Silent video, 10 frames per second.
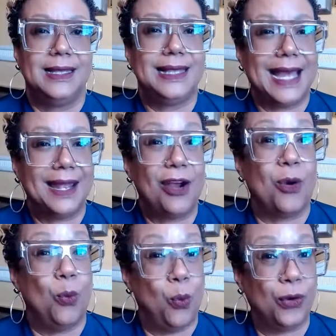that are
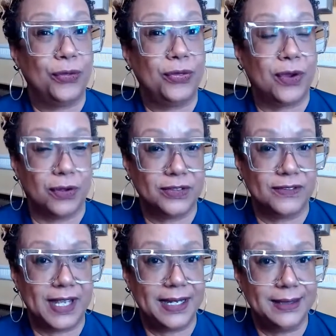worth
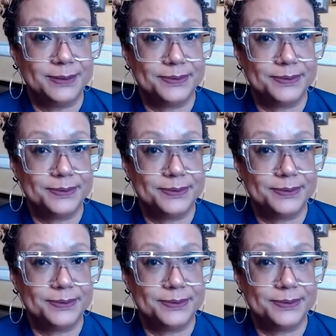cultivating?